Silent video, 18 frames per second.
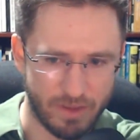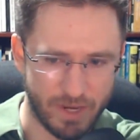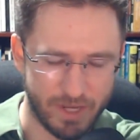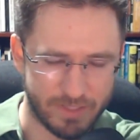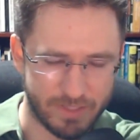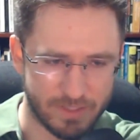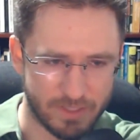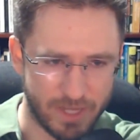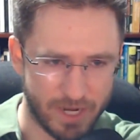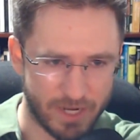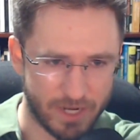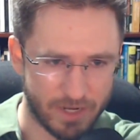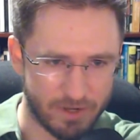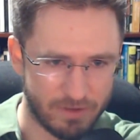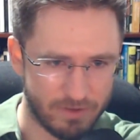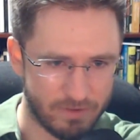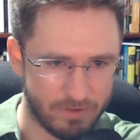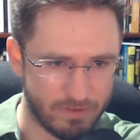it's
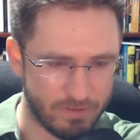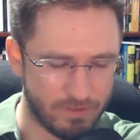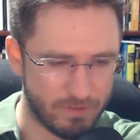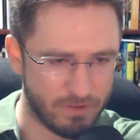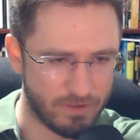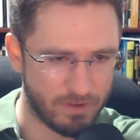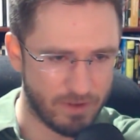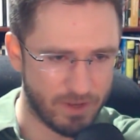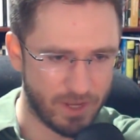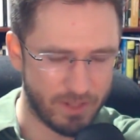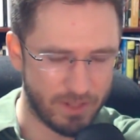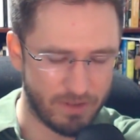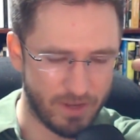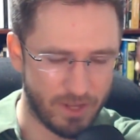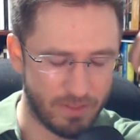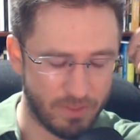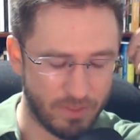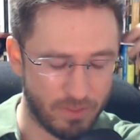like,
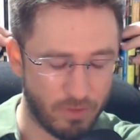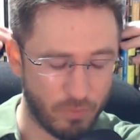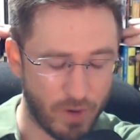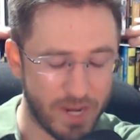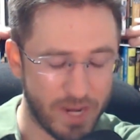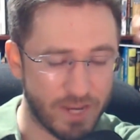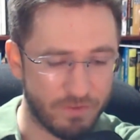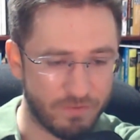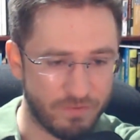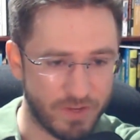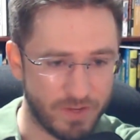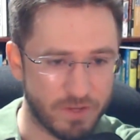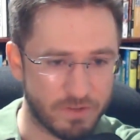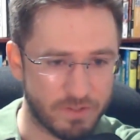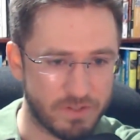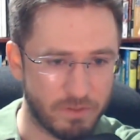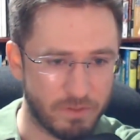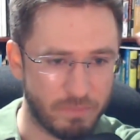and, and the way it
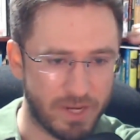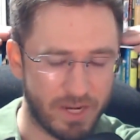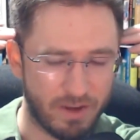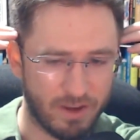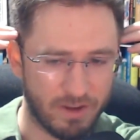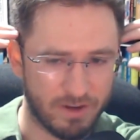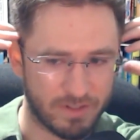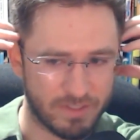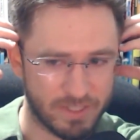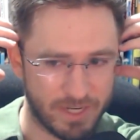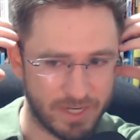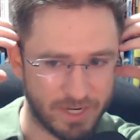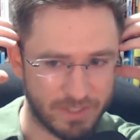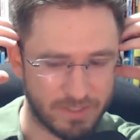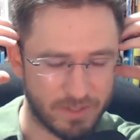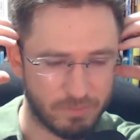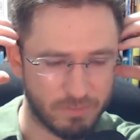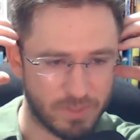feels to me, honestly,
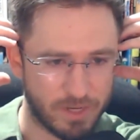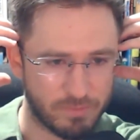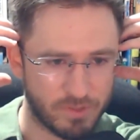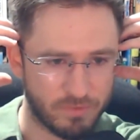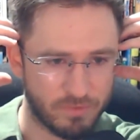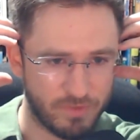it sometimes